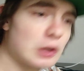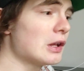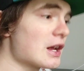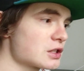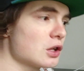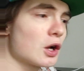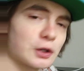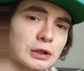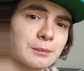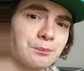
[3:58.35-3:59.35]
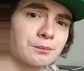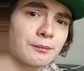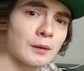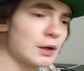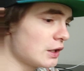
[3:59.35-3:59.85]
You last longer.
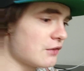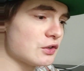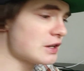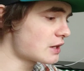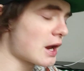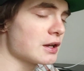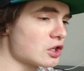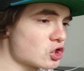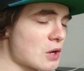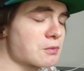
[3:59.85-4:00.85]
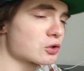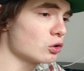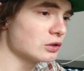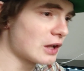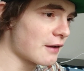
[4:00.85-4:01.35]
If you eat candy and chips your
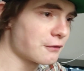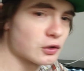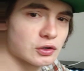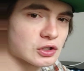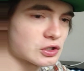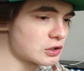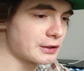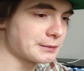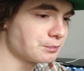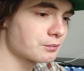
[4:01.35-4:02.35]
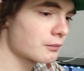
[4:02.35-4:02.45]
whole life, you're just gonna